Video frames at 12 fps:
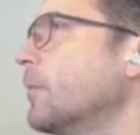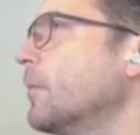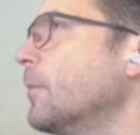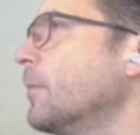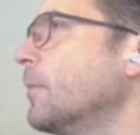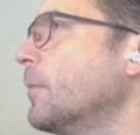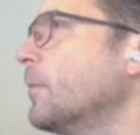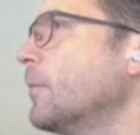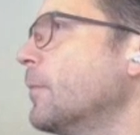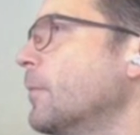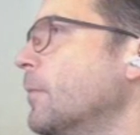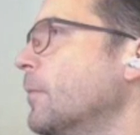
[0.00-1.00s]

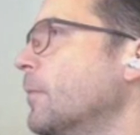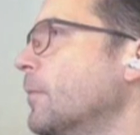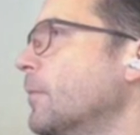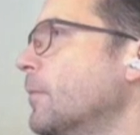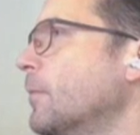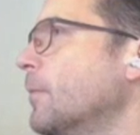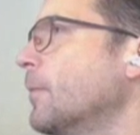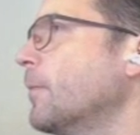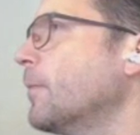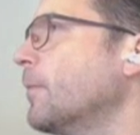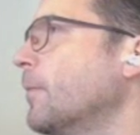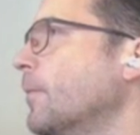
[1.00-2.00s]

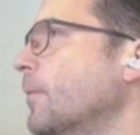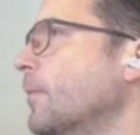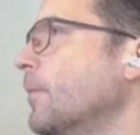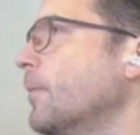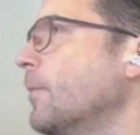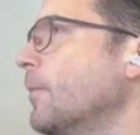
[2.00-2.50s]
[no speech]